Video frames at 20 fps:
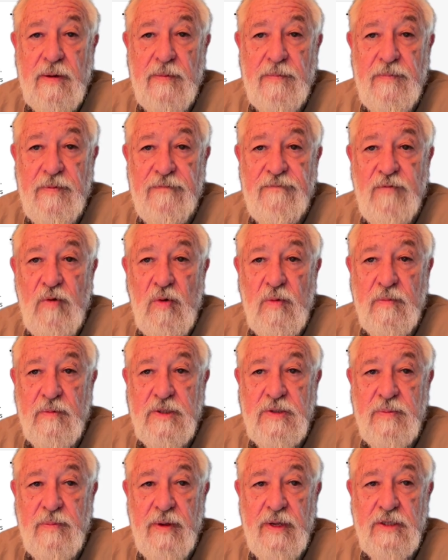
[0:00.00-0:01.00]

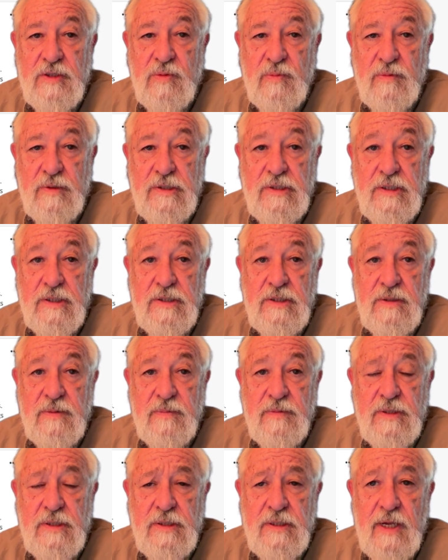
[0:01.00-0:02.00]
performance measurement
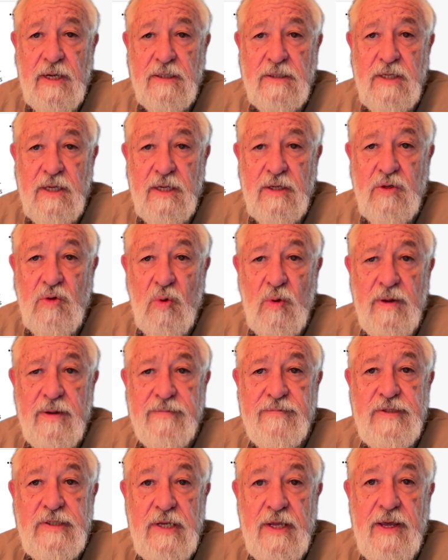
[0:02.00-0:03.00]
systems. There's actually like
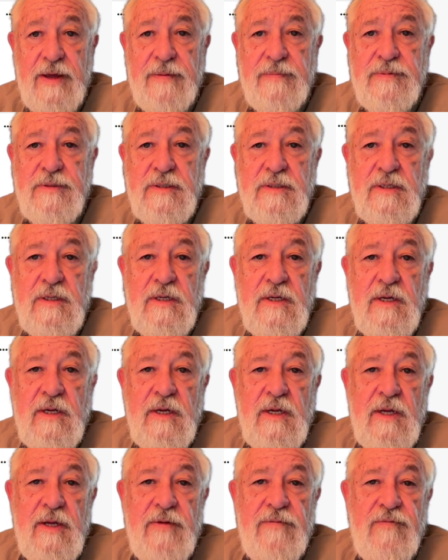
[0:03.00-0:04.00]
12 steps
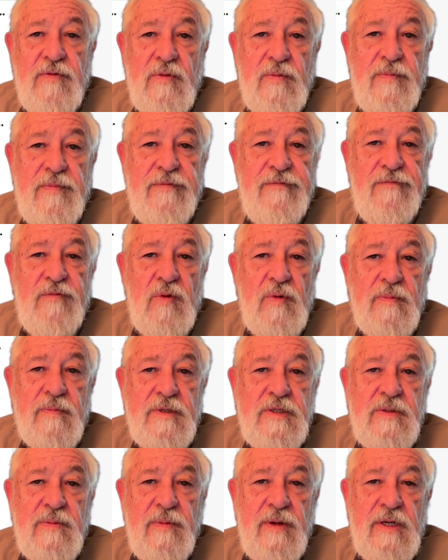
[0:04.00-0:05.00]
for
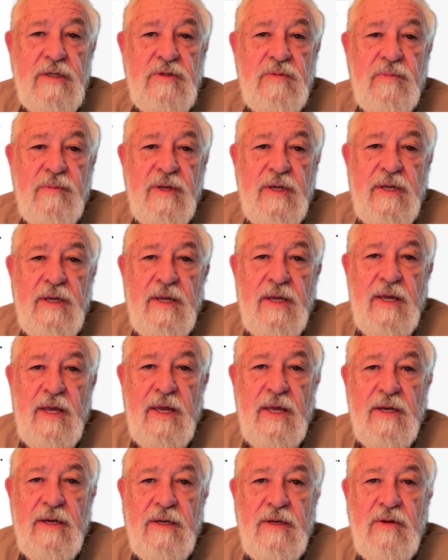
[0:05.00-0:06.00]
performance measurement,
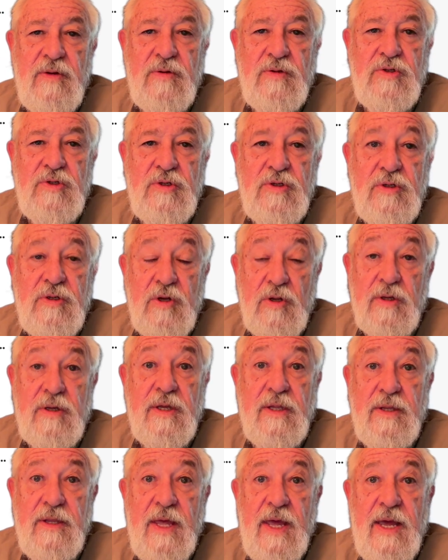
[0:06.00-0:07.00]
and you should
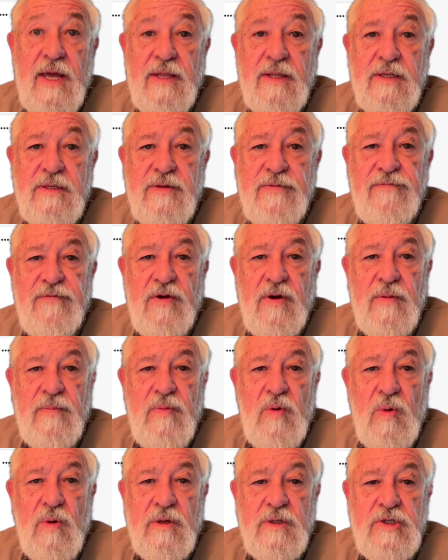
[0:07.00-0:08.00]
look at that. This is a very
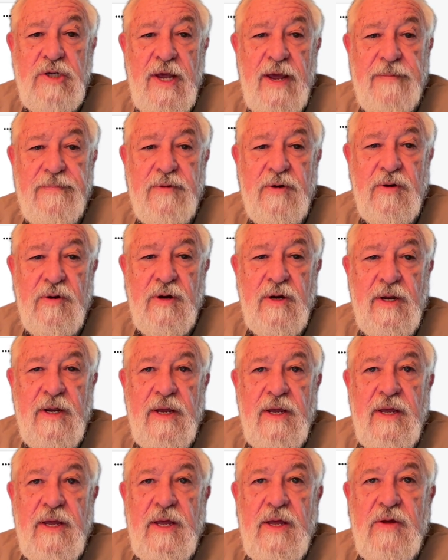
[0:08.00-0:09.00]
important chapter.
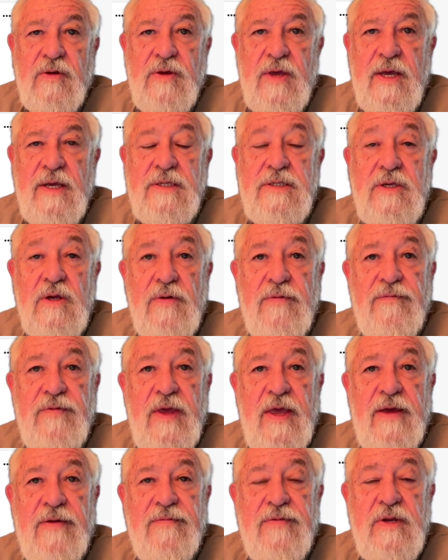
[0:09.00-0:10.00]
Okay, so if
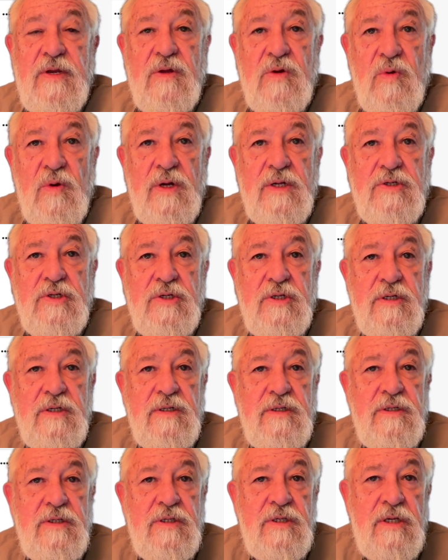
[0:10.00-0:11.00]
you have any
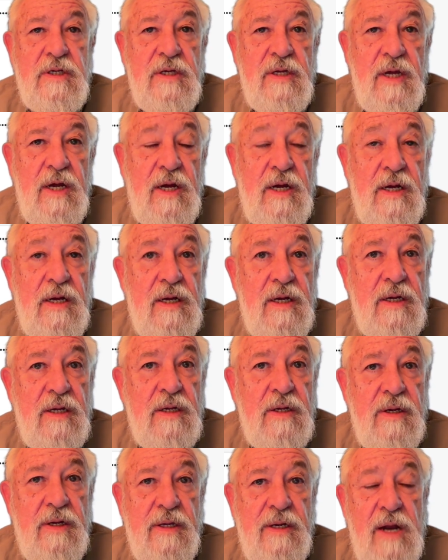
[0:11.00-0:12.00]
questions
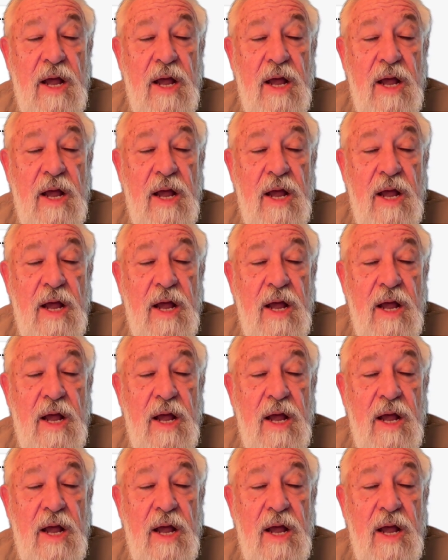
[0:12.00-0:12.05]
at